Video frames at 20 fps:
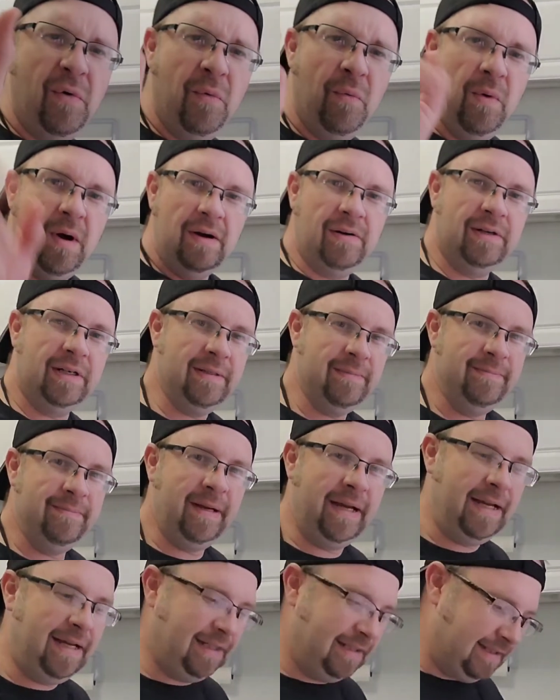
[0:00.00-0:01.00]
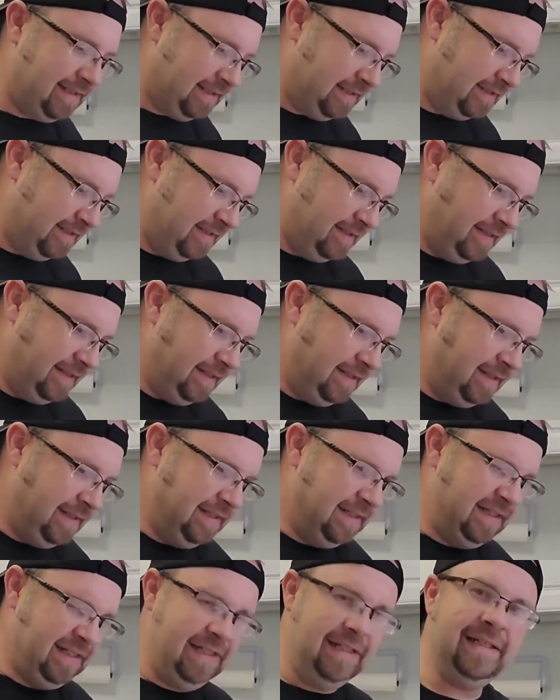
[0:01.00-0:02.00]
welcome back.
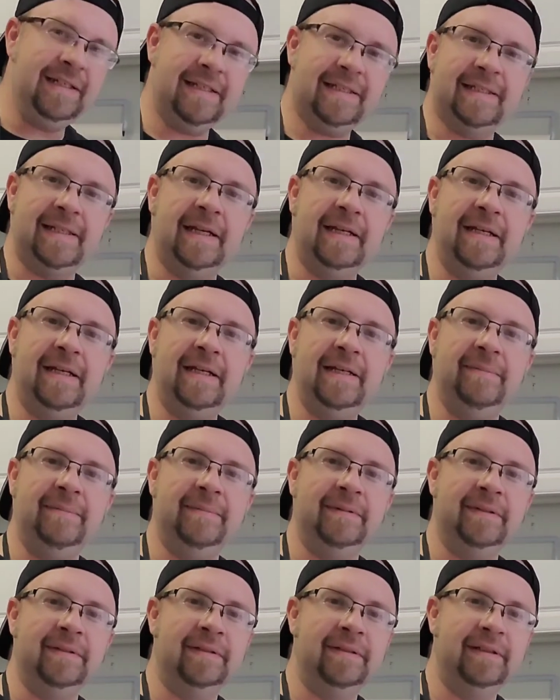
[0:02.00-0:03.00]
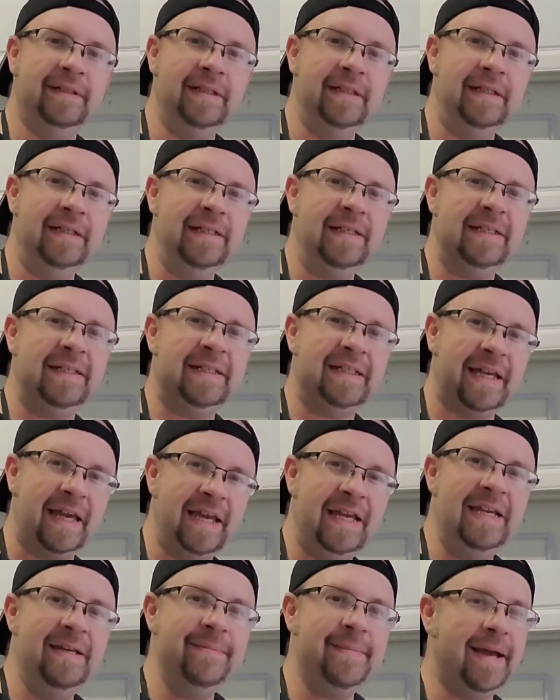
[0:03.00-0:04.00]
It is time. It has
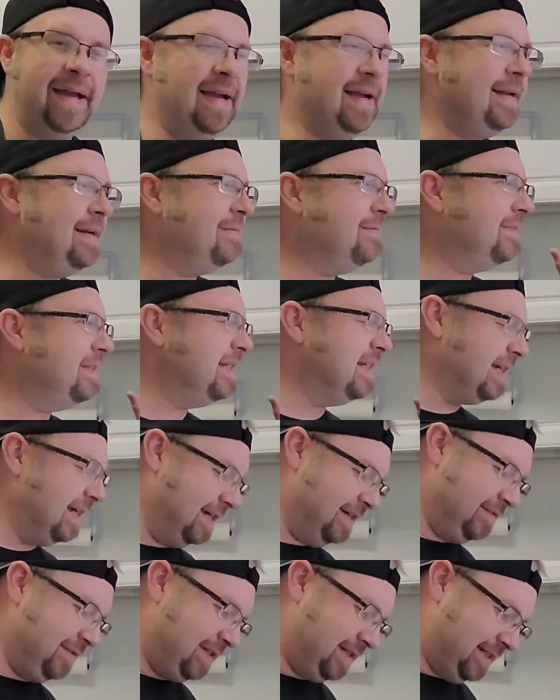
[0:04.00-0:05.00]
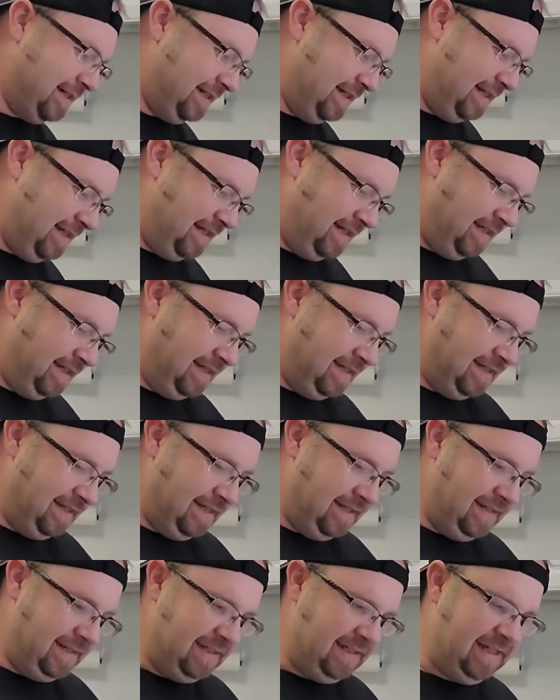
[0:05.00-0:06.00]
came out of the oven.
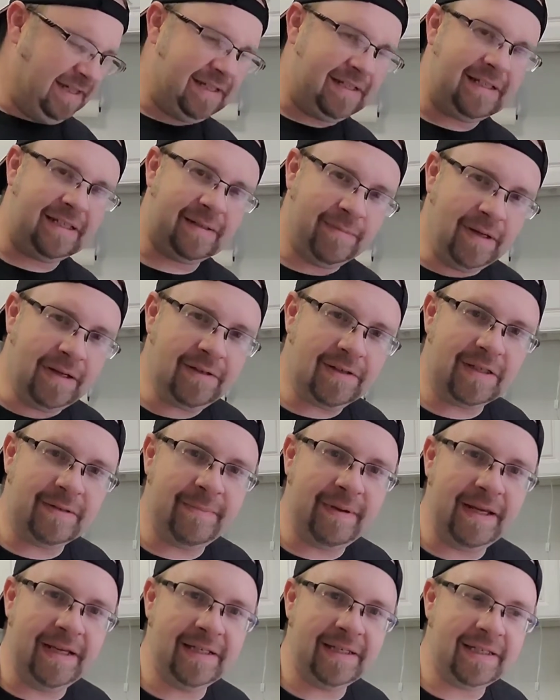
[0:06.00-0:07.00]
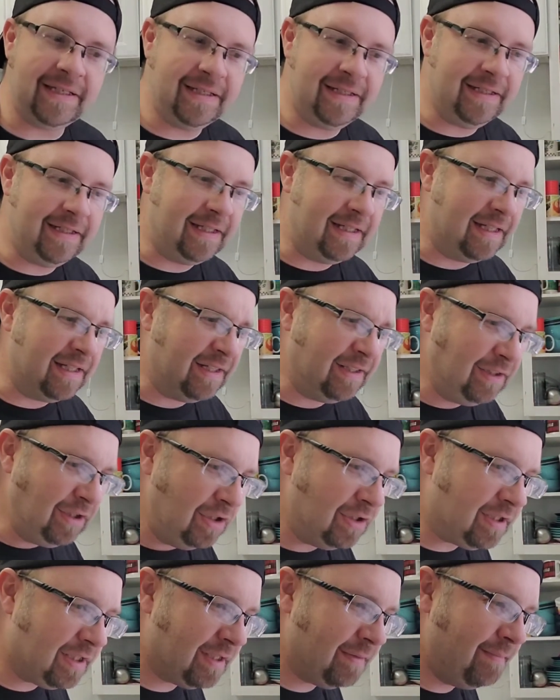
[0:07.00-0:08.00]
It smells amazing. It
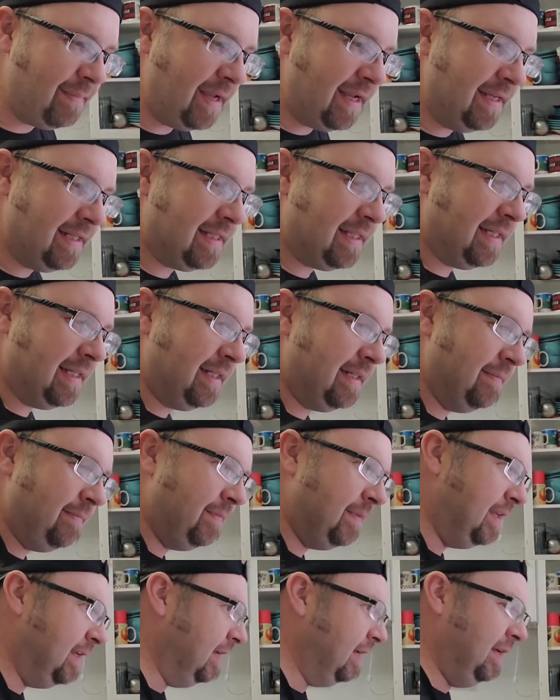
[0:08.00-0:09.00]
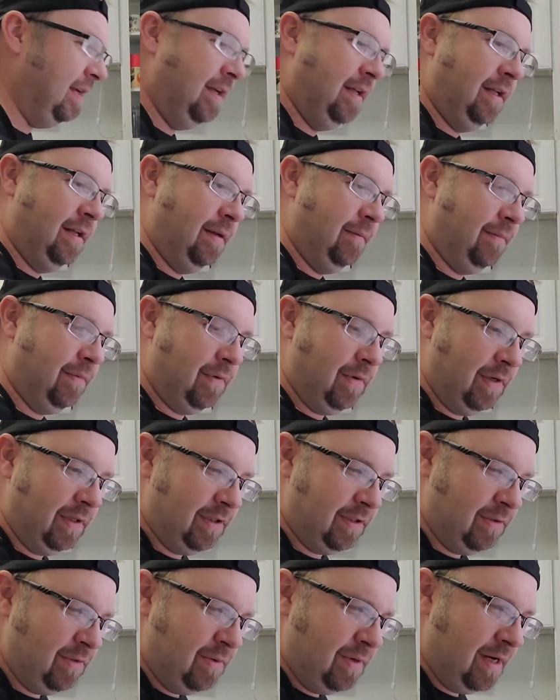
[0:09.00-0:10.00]
looks amazing. I'm going
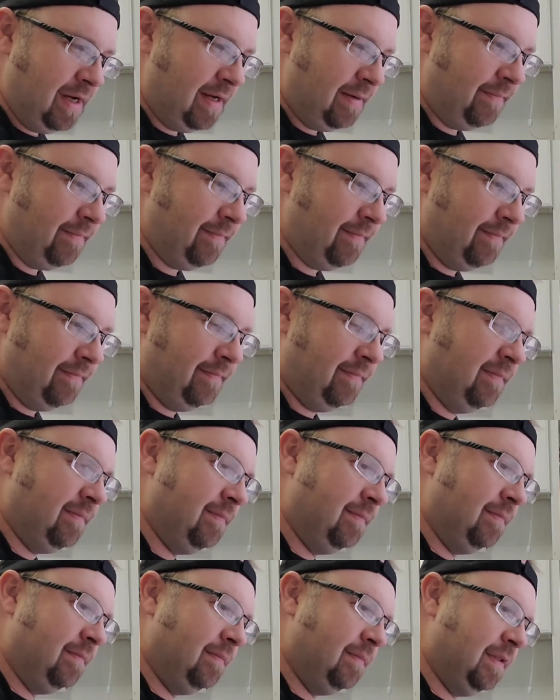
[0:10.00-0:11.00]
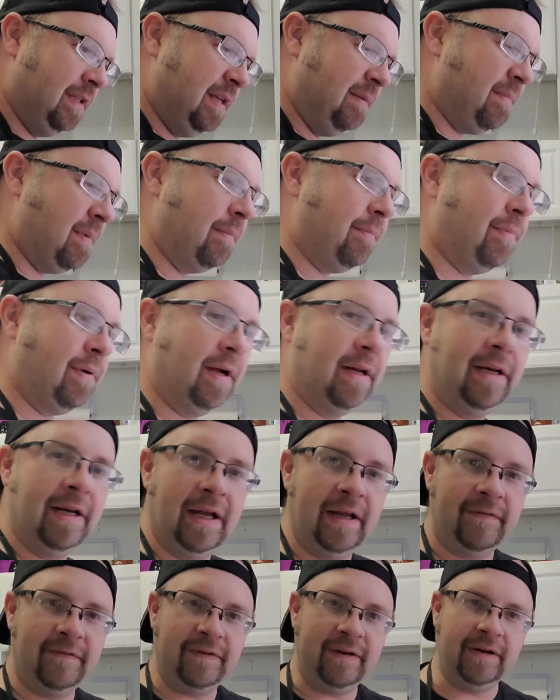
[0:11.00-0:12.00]
to get my bread
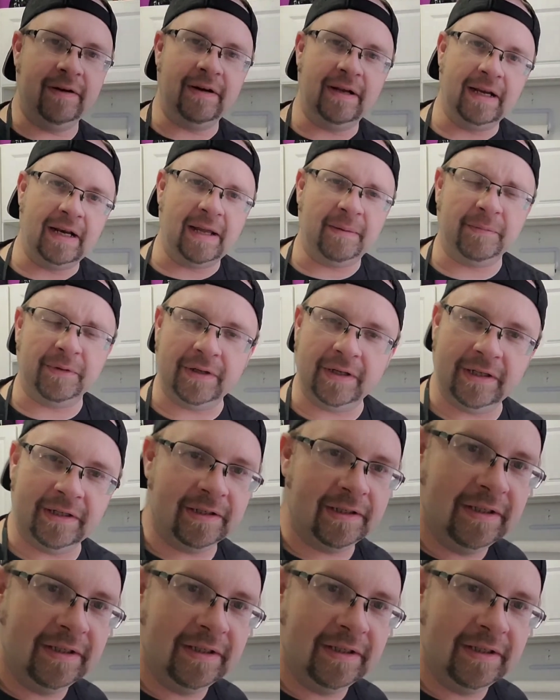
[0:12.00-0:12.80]
knife here, and I'm going to